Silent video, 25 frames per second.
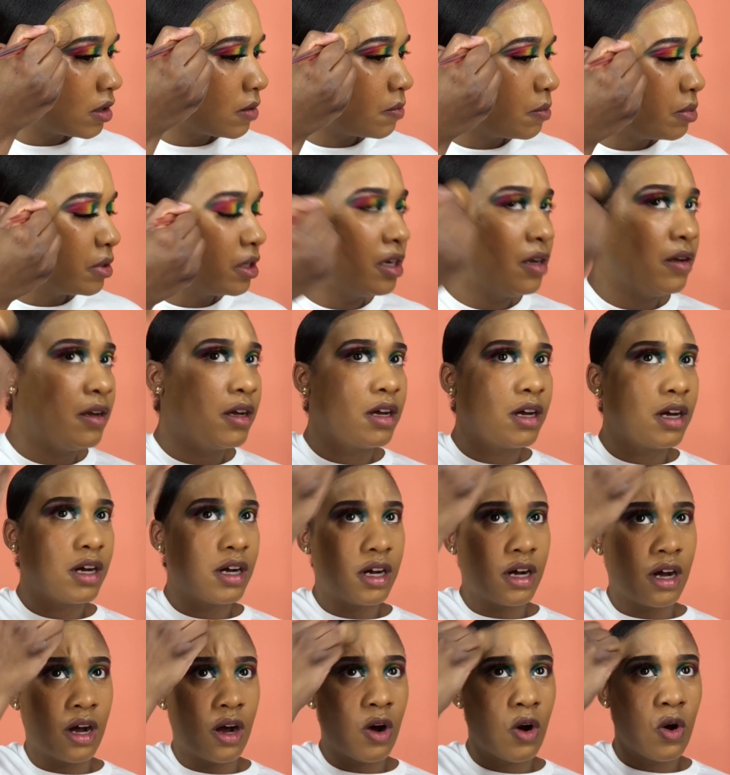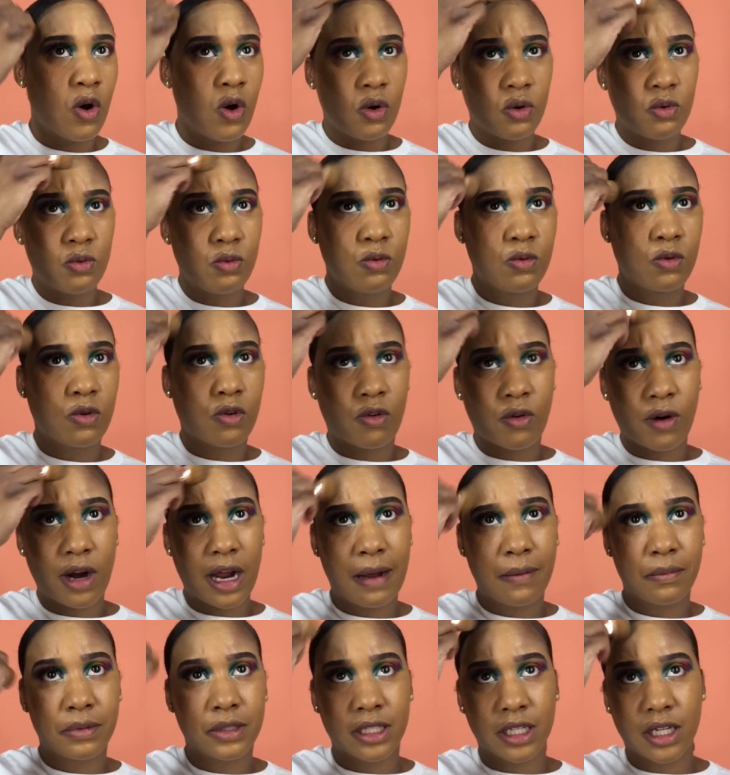put a whole
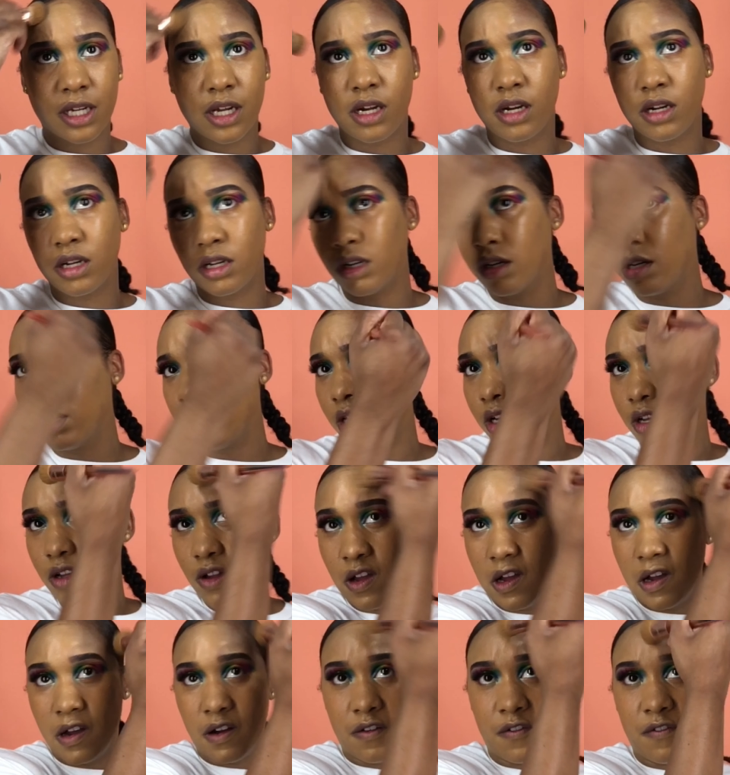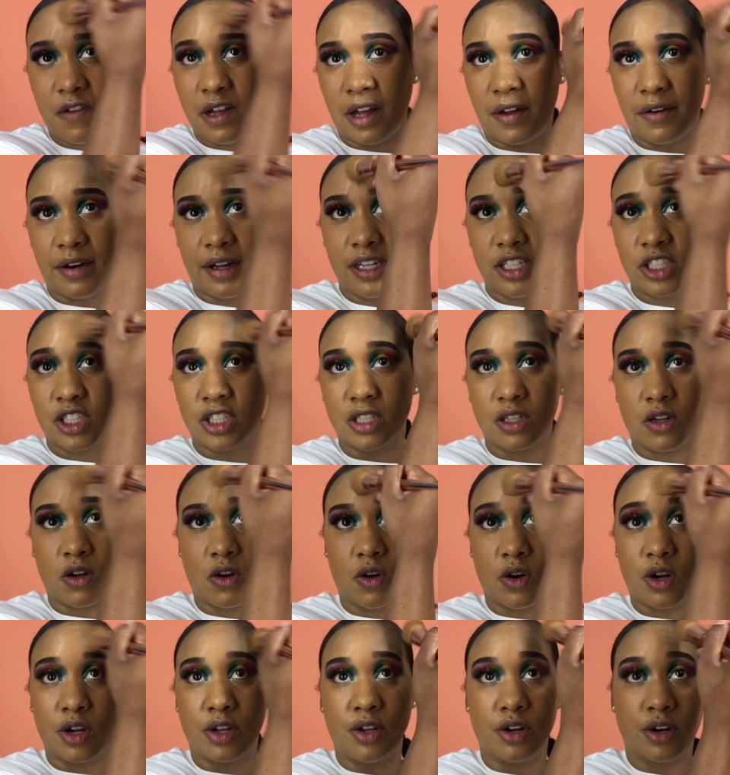crap ton of foundation
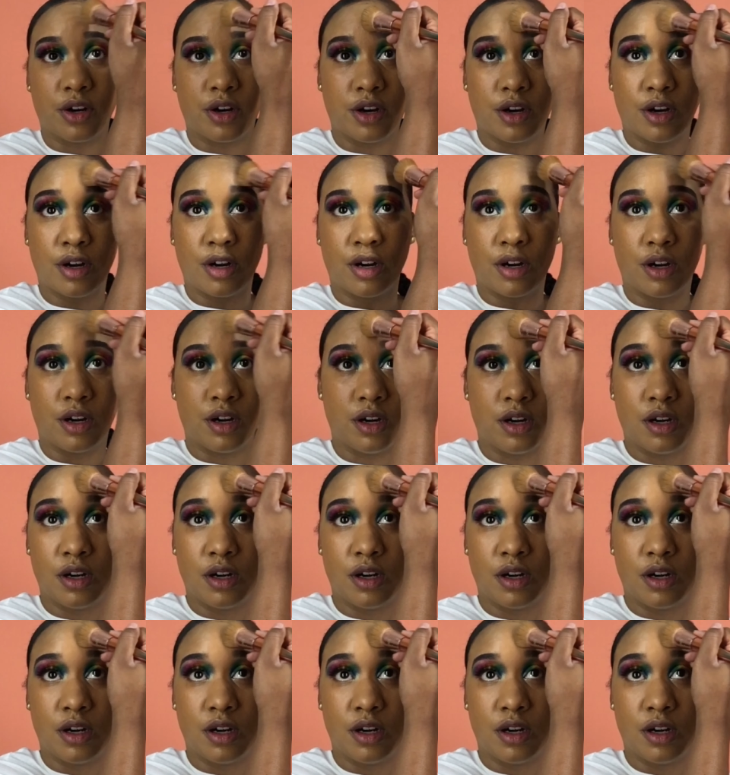on your